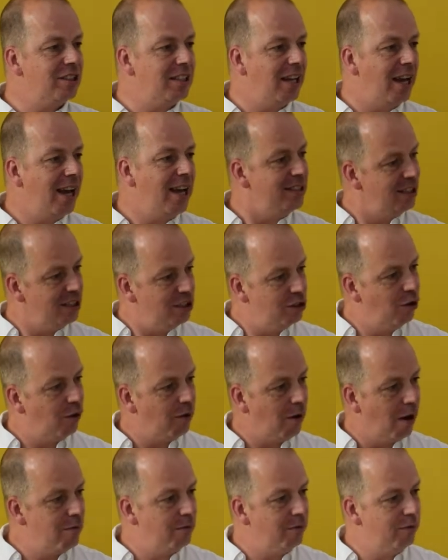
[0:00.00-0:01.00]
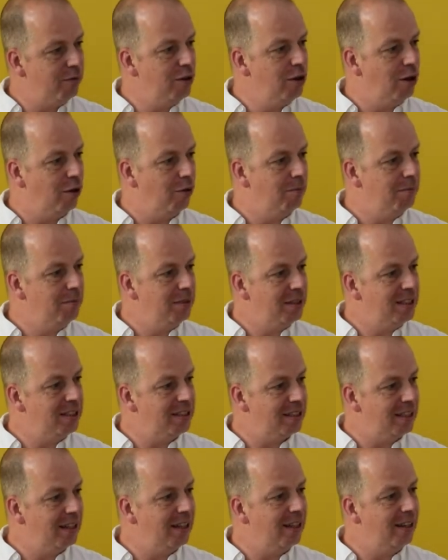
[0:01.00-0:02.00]
to edit your own film,
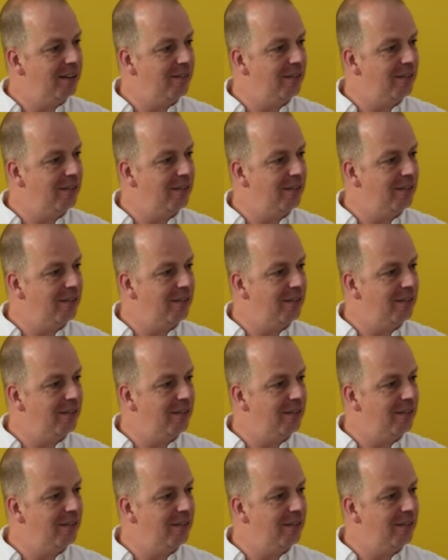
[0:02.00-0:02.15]
isn't it?